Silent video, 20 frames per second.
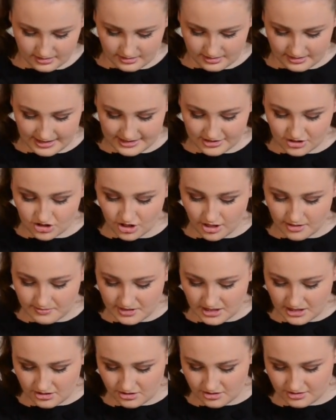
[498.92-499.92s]
There's so
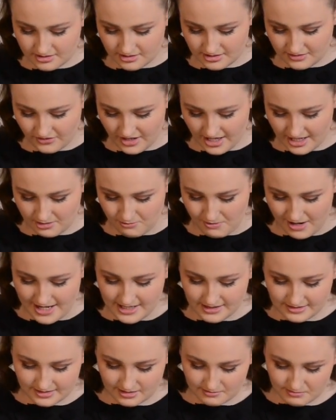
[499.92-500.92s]
many uses for egg
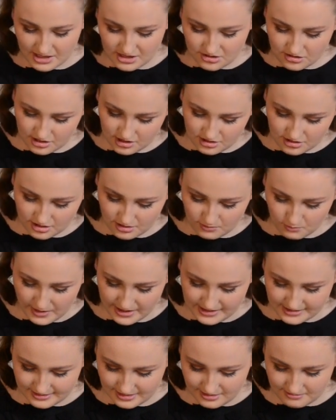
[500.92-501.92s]
whites, so make sure you don't
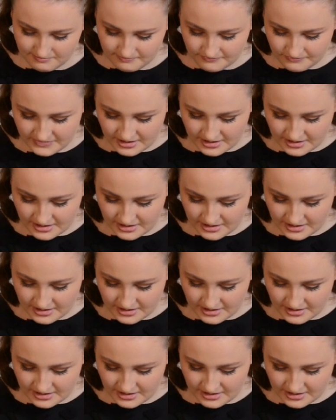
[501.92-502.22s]
waste them.